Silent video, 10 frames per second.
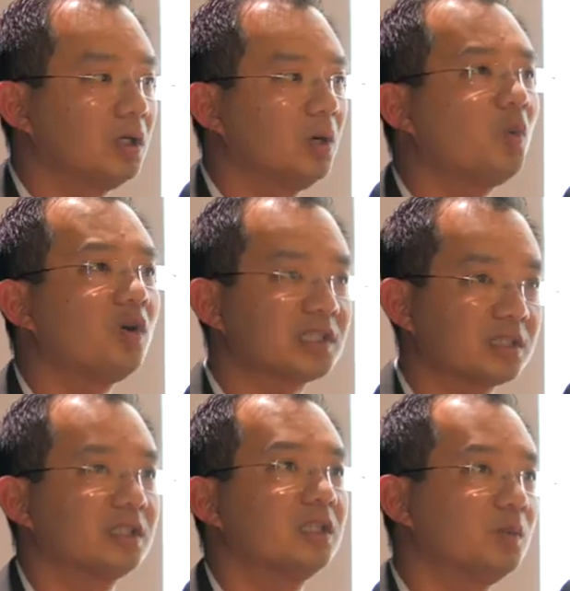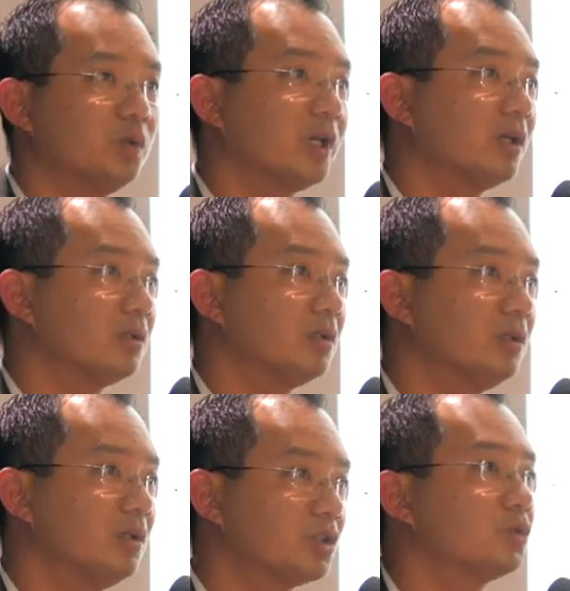A more sustainable way
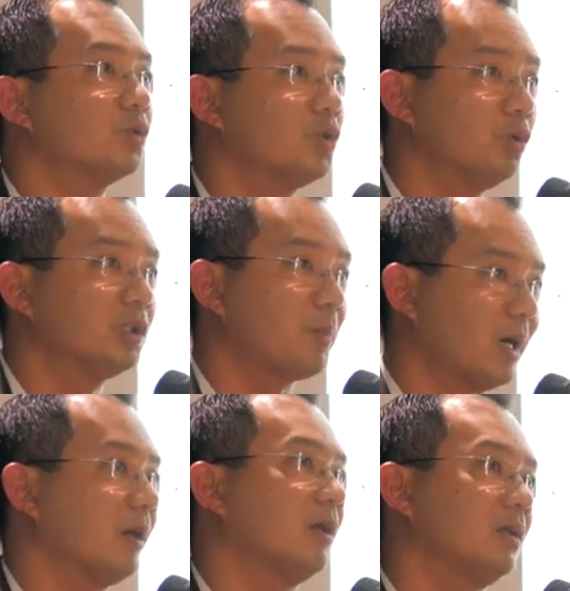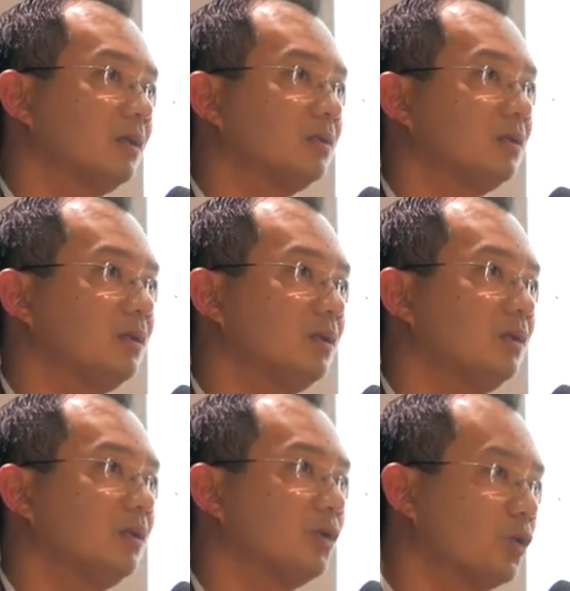is to grow the pie,
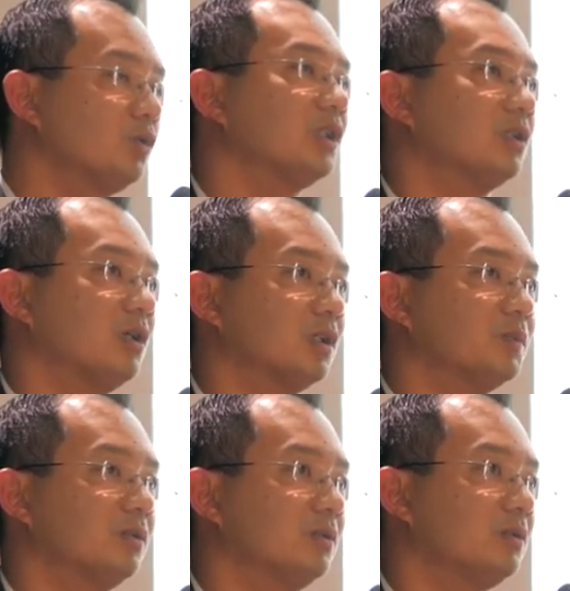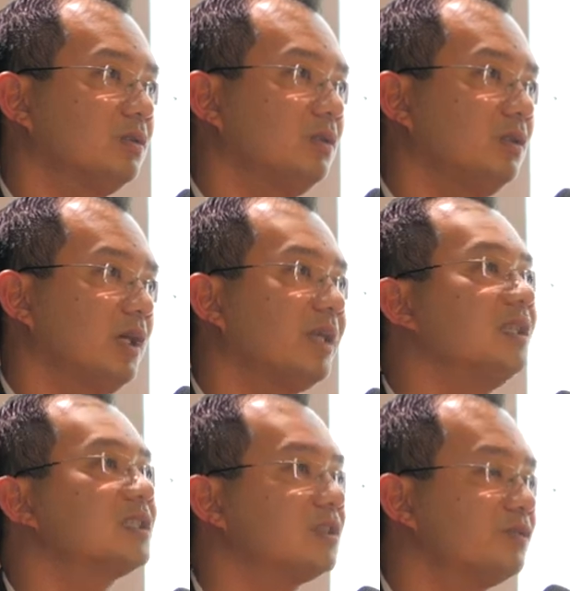grow the economy. And
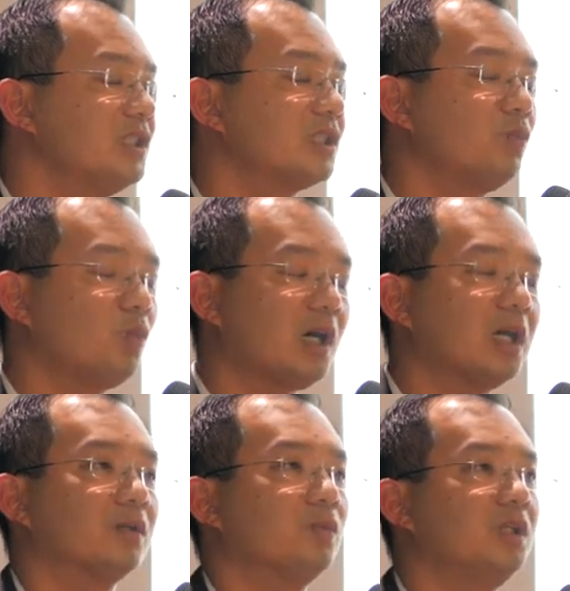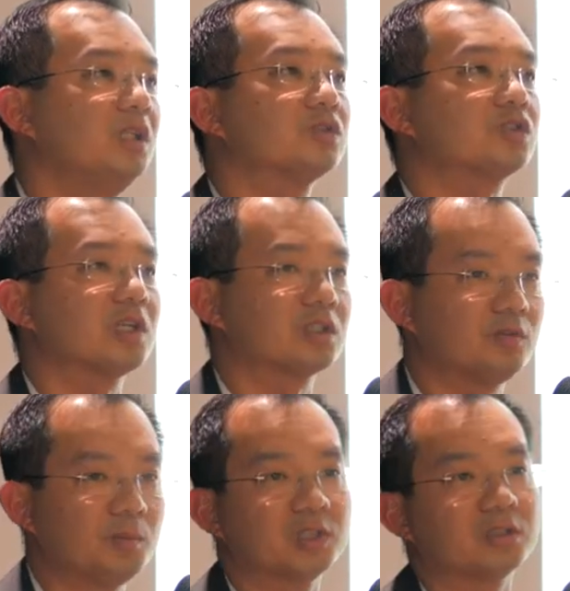this is the reason why we need to
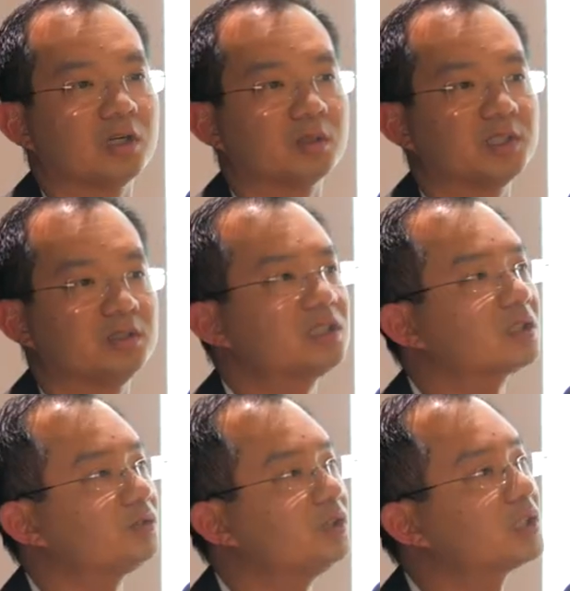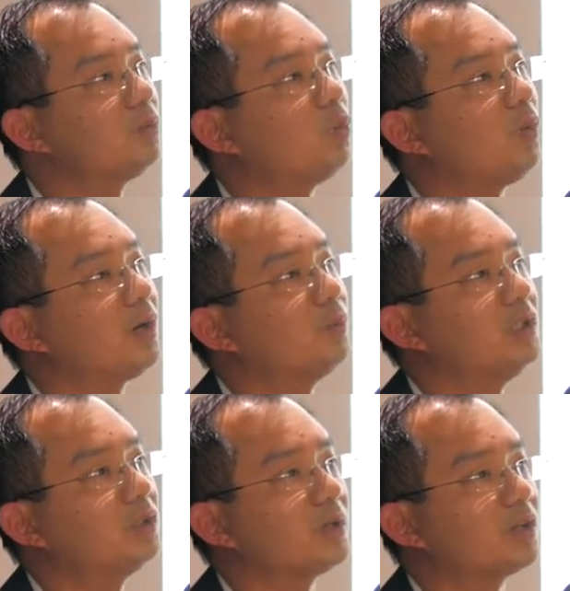transform the economy. This is the reason why we
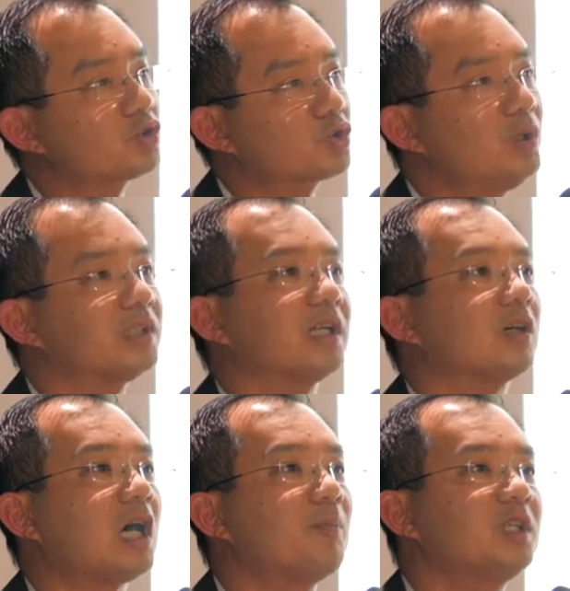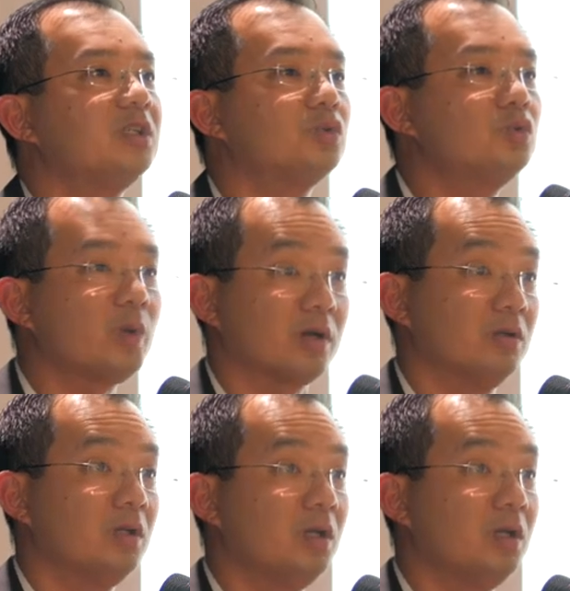need to ensure that our company do well.